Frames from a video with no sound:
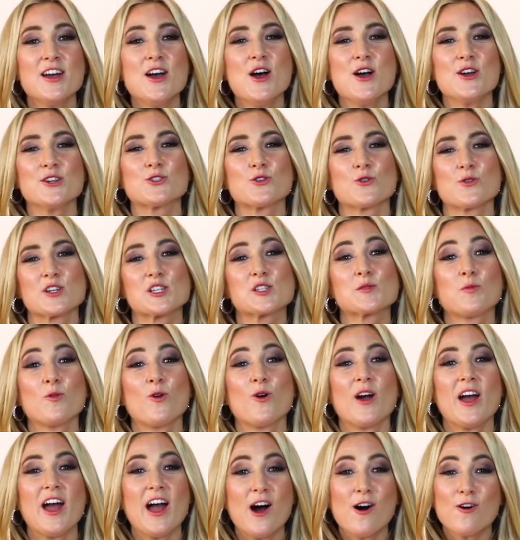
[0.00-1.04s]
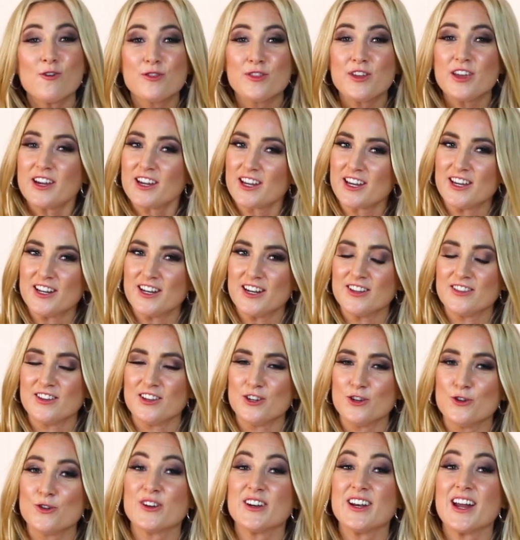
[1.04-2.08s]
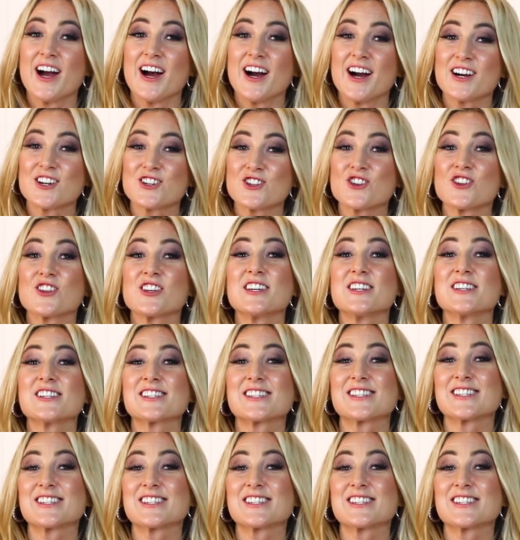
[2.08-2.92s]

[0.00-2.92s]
to explore healthier eating that you can actually